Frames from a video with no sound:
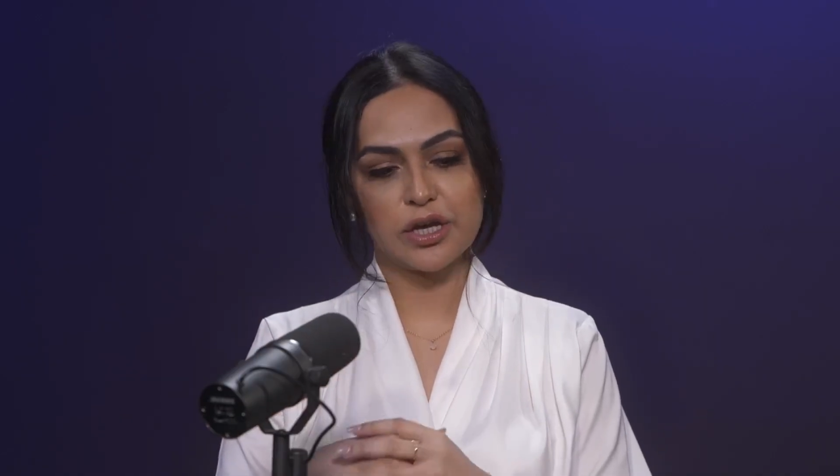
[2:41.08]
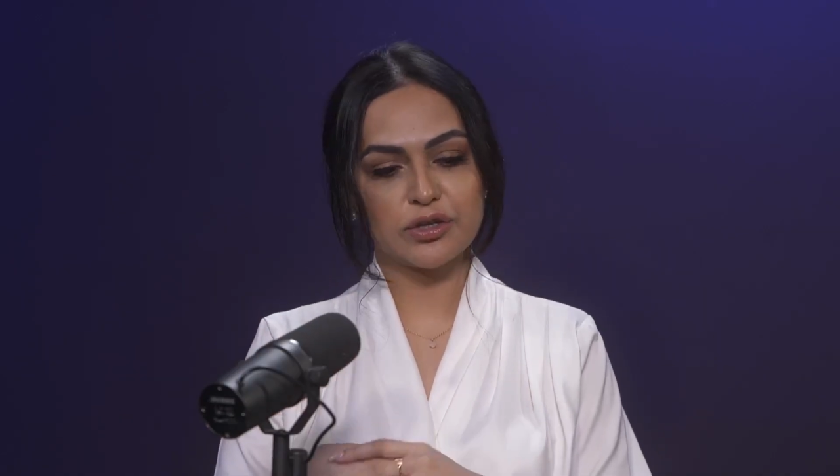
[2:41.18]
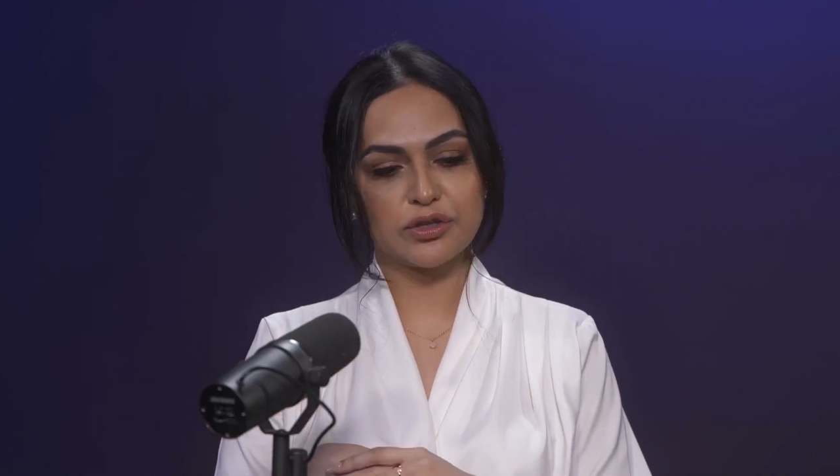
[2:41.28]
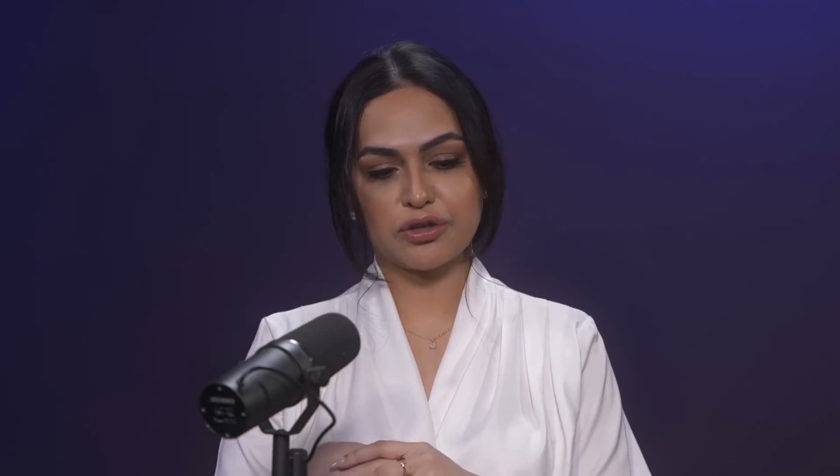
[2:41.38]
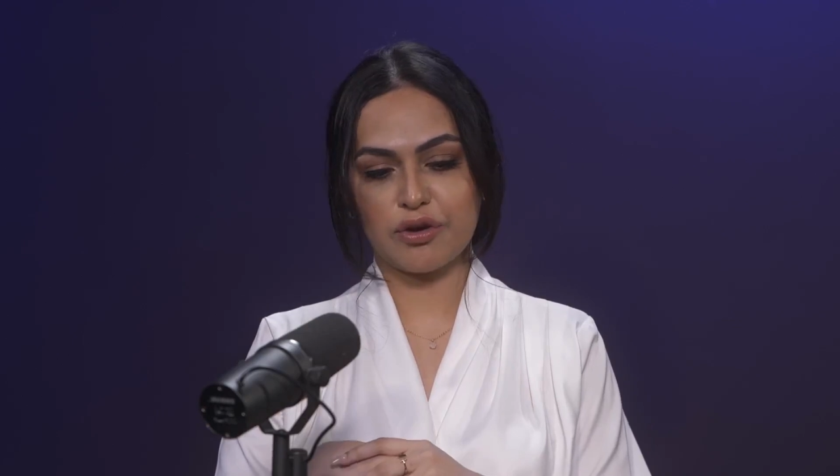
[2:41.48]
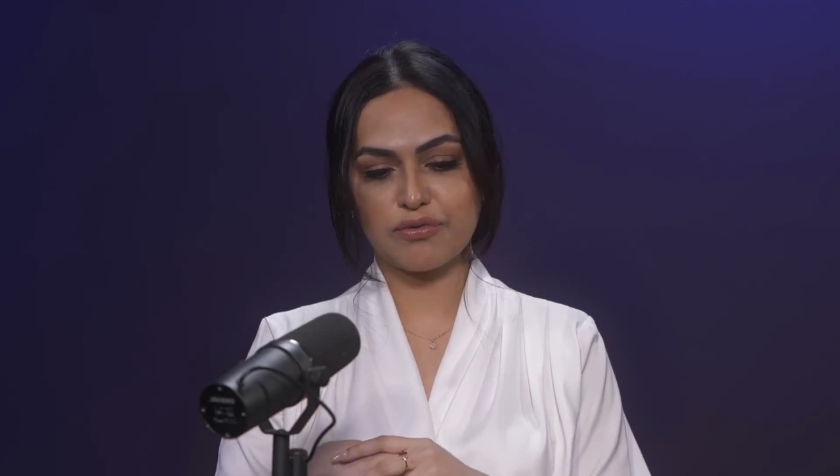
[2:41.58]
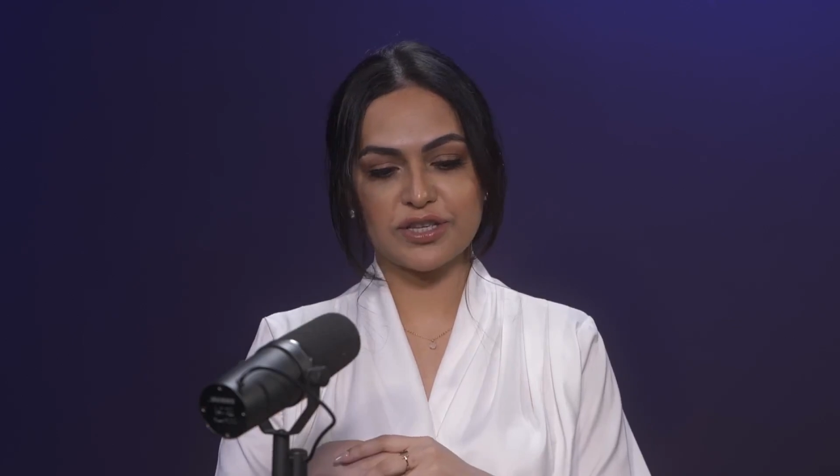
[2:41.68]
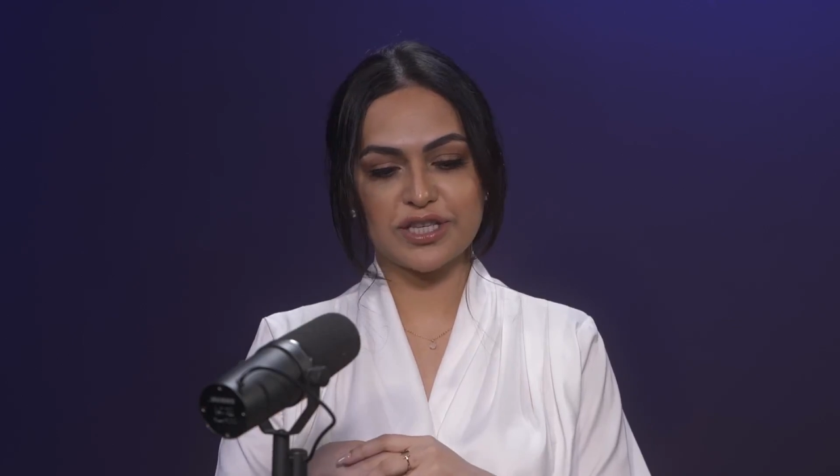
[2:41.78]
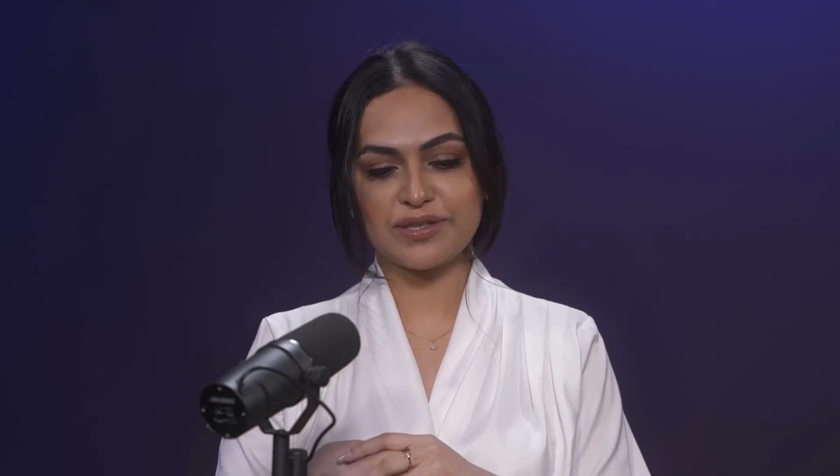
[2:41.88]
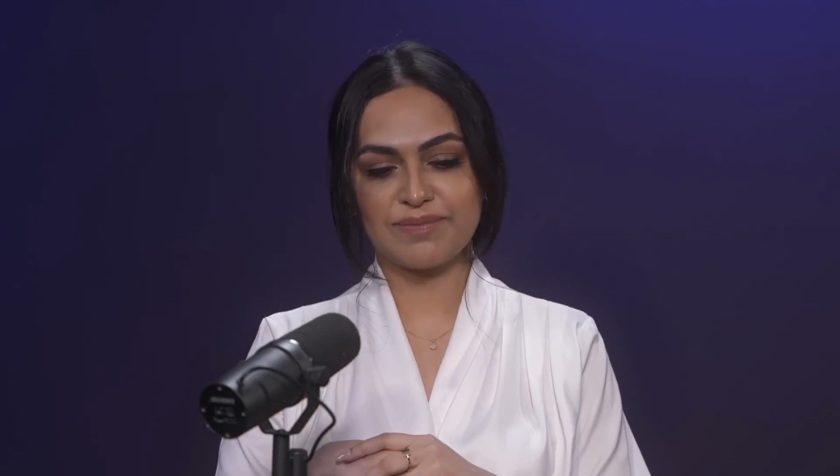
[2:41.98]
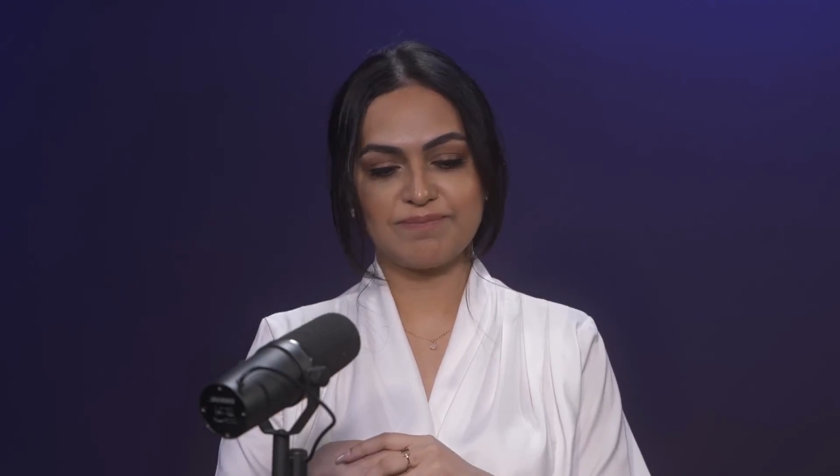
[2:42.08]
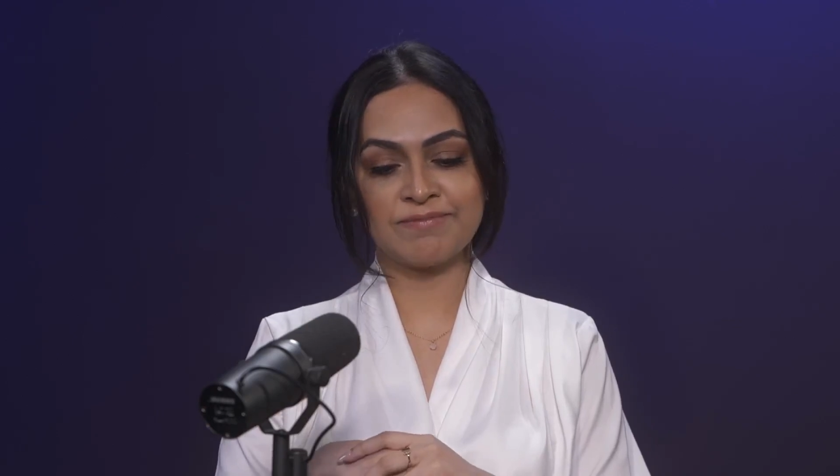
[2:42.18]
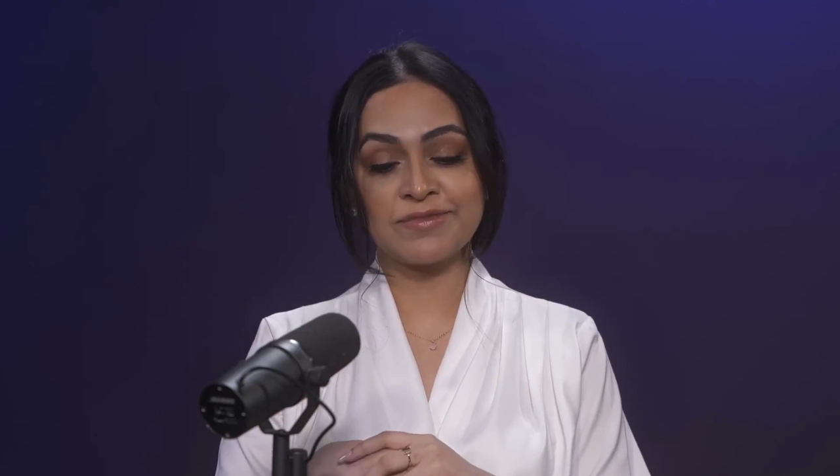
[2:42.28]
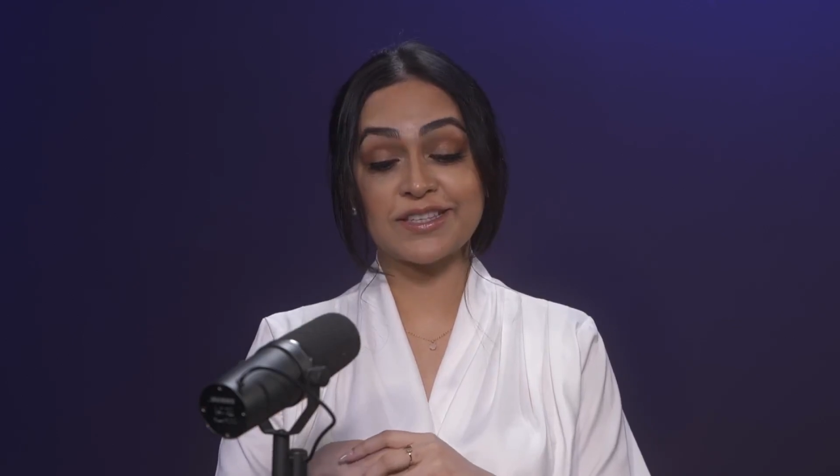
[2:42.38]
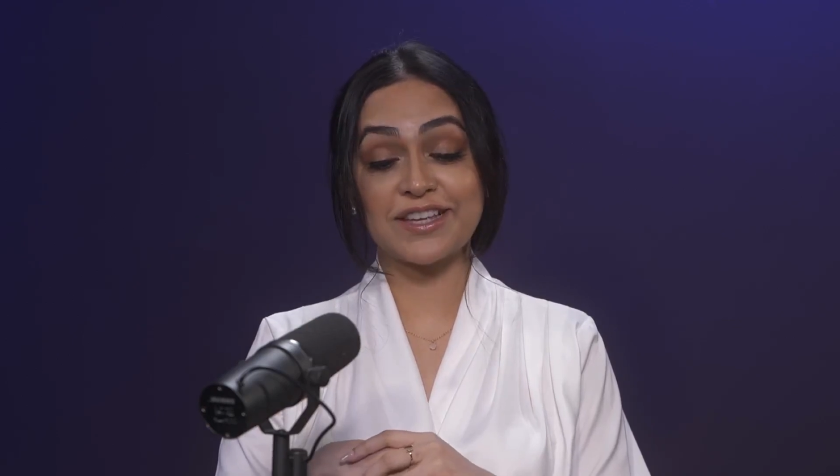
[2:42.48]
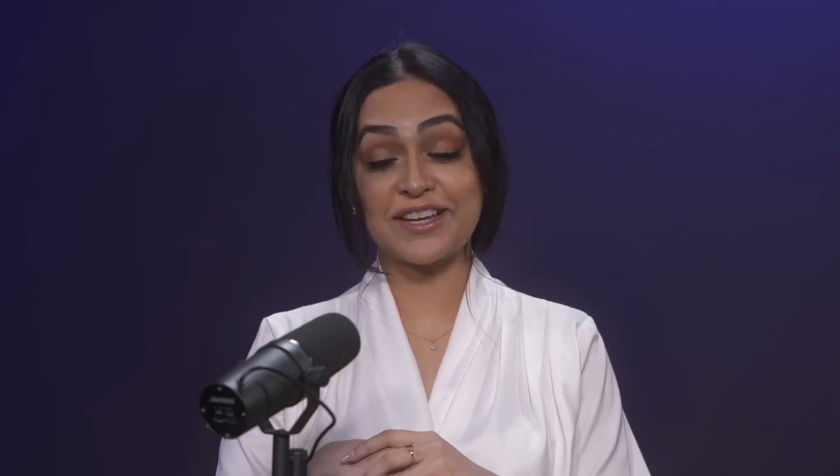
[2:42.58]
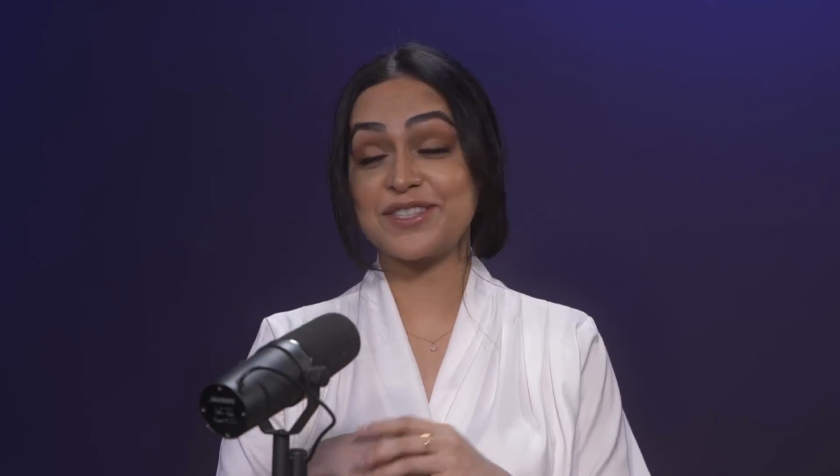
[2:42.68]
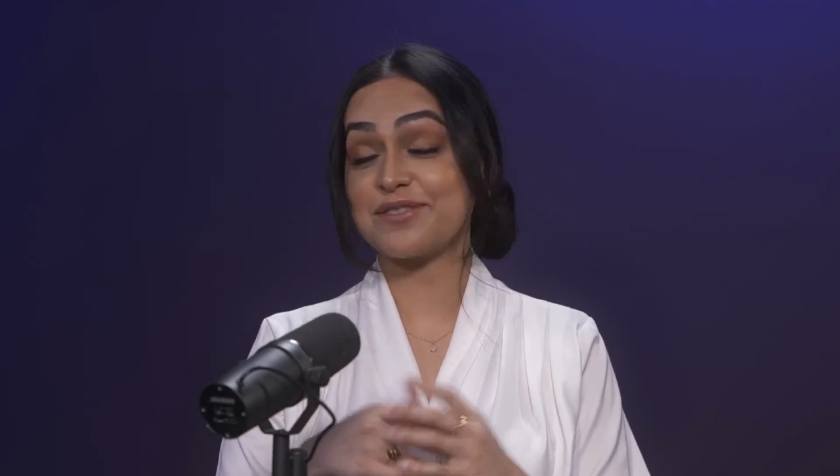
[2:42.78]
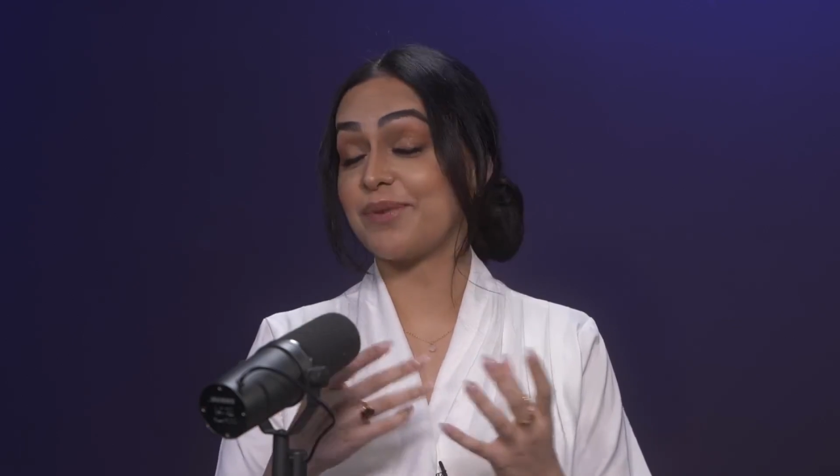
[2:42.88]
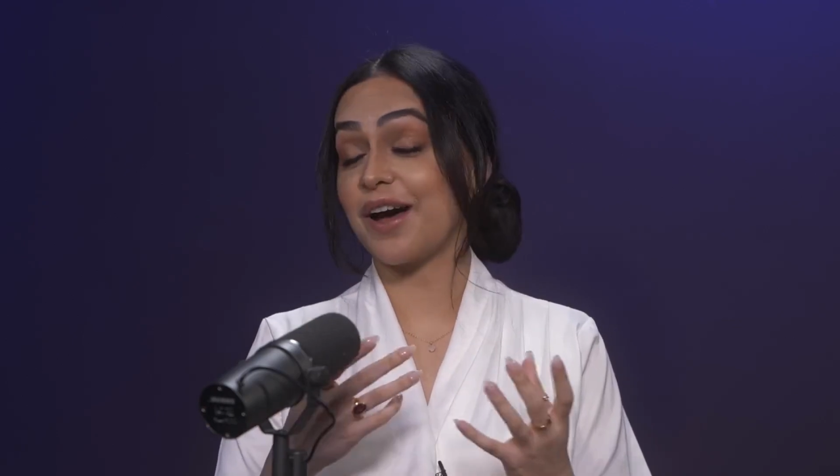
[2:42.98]
So this
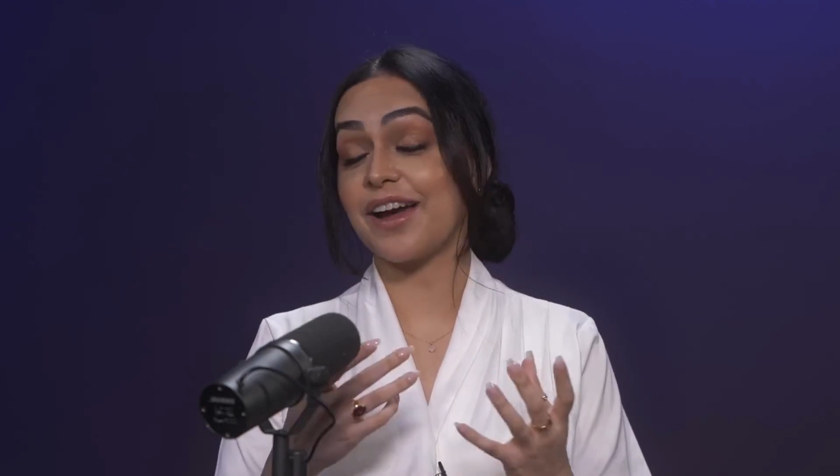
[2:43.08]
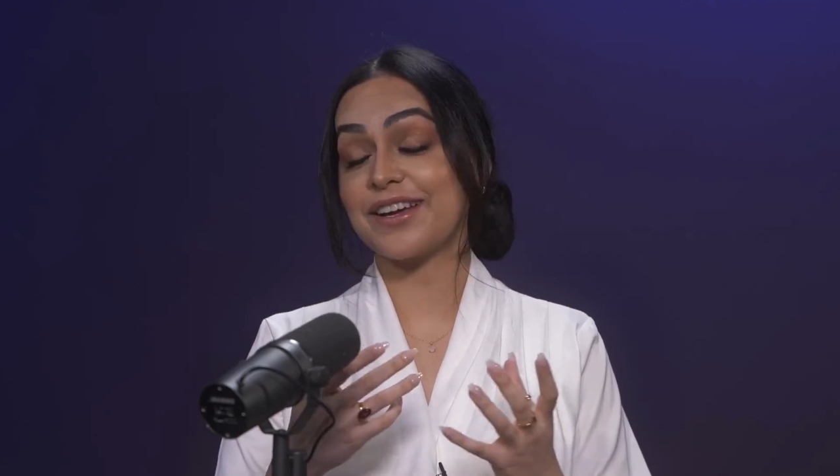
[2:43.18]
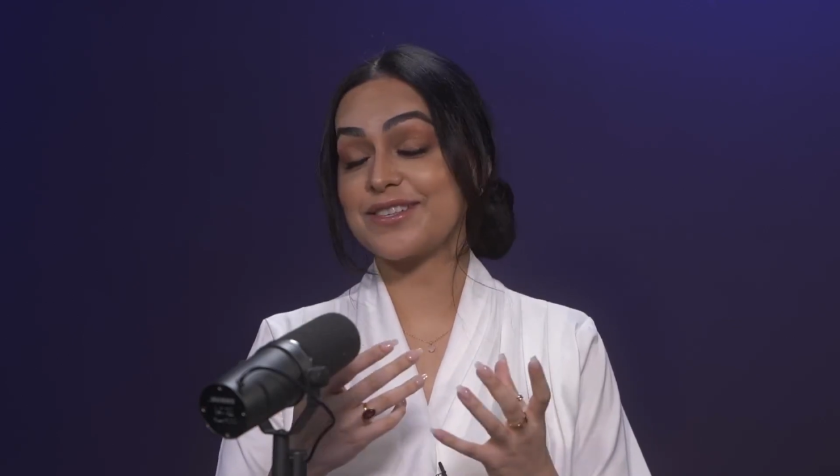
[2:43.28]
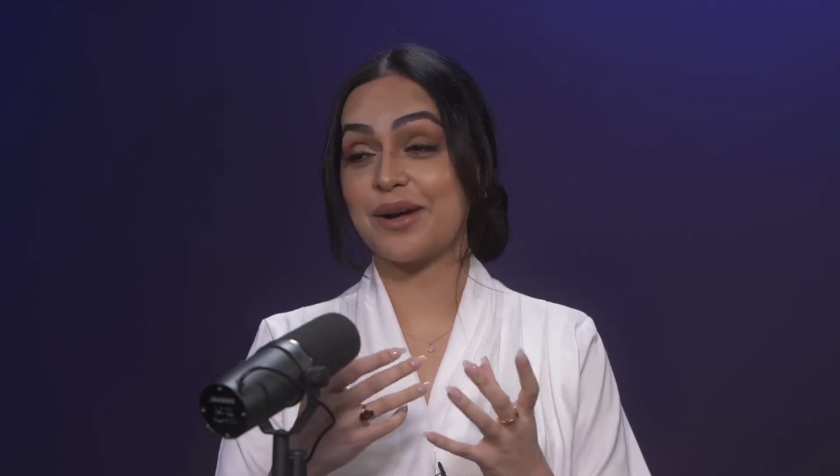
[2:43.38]
slice of pie is